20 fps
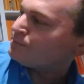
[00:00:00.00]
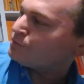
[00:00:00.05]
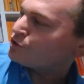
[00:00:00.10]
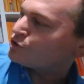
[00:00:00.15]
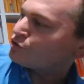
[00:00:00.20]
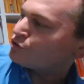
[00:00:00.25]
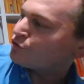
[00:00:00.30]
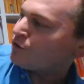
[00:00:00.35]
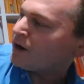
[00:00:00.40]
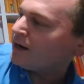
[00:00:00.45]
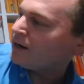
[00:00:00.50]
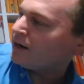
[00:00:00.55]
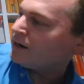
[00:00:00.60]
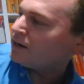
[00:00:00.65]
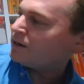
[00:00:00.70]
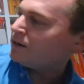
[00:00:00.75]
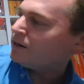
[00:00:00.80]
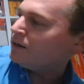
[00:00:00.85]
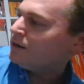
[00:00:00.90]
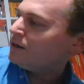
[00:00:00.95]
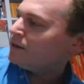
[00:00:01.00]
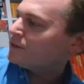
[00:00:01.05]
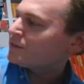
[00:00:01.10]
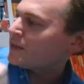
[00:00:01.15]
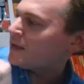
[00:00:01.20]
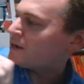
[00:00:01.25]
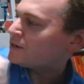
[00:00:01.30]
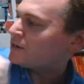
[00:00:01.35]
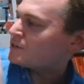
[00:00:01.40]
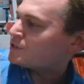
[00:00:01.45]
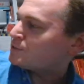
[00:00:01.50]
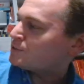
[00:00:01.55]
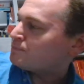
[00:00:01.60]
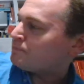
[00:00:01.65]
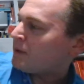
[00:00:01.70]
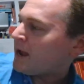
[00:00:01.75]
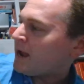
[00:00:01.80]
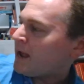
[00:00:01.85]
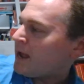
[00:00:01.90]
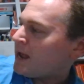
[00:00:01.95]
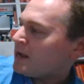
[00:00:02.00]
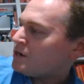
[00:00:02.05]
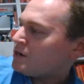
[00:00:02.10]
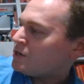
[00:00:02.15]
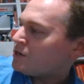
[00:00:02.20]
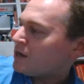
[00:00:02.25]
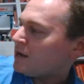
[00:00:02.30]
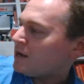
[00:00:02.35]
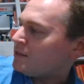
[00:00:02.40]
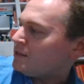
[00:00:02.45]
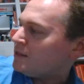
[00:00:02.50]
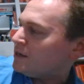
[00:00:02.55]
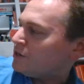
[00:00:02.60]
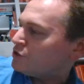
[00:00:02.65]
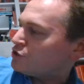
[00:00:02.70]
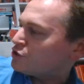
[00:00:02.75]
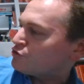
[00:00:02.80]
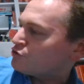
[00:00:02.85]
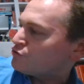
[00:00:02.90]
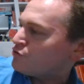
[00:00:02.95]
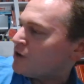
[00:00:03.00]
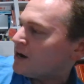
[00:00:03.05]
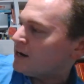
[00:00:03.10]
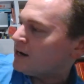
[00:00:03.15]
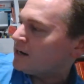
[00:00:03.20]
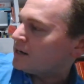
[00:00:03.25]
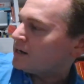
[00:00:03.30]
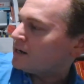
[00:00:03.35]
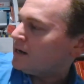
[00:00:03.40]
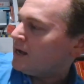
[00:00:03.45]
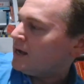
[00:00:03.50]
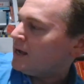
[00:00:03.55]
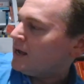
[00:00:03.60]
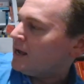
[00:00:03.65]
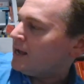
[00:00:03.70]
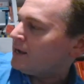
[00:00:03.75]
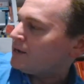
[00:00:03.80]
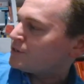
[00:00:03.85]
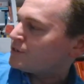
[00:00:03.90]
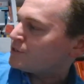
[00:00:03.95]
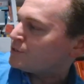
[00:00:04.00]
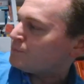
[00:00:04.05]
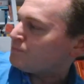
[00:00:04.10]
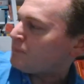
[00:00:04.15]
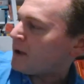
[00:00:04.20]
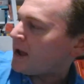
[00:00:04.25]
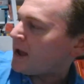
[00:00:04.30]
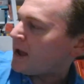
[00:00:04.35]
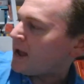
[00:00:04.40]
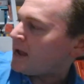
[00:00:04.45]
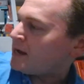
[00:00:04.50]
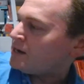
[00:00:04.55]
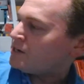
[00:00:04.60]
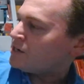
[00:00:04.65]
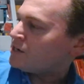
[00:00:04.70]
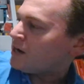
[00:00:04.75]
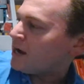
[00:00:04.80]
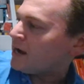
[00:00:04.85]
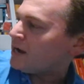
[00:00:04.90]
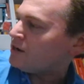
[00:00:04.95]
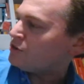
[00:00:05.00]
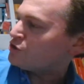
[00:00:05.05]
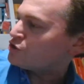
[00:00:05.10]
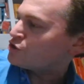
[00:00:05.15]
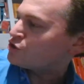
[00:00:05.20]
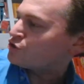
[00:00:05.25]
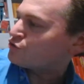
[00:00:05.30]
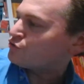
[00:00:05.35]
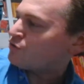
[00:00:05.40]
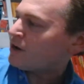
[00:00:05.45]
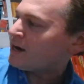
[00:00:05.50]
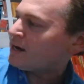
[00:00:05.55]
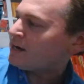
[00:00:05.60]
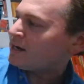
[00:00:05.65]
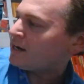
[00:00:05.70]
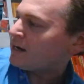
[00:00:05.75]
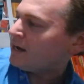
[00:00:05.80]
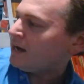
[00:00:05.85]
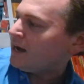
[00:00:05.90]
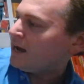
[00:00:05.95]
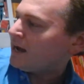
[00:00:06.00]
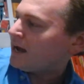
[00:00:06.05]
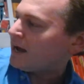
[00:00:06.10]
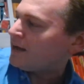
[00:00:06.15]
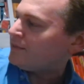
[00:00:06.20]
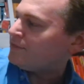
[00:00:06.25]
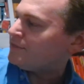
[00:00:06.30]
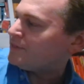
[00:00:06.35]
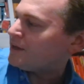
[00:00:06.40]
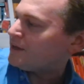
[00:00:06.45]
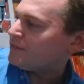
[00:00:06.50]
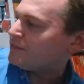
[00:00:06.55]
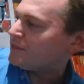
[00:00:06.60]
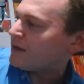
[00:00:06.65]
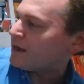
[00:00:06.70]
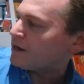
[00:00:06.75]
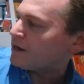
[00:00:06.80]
shrink. They expand and they shrink. Expand and shrink, and then they